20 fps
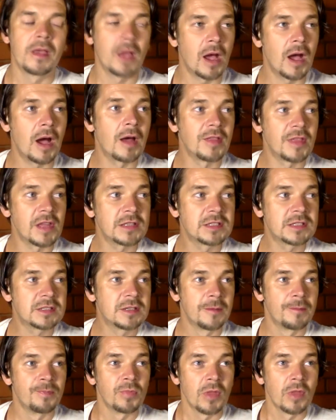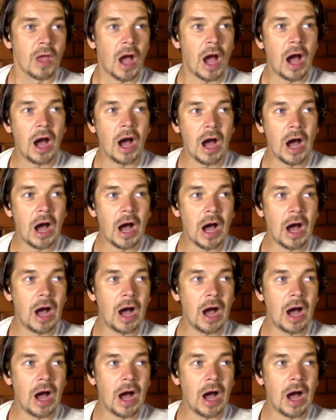Yeah, that's so, I, I,